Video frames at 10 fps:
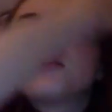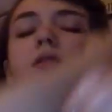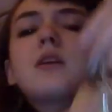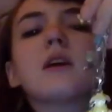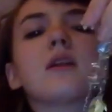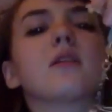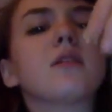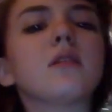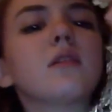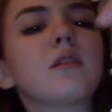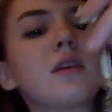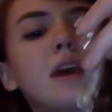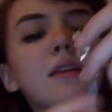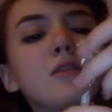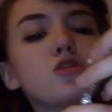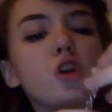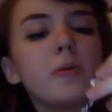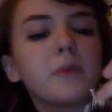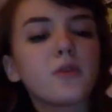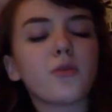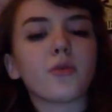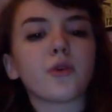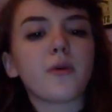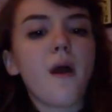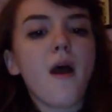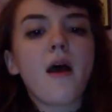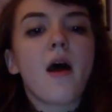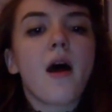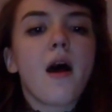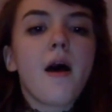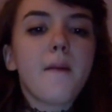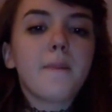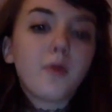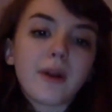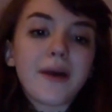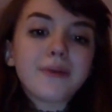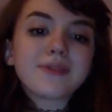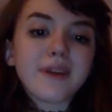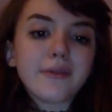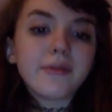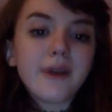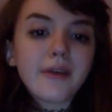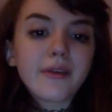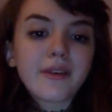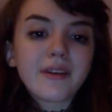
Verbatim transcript: to, like, get the charm in the corner, but what I was left with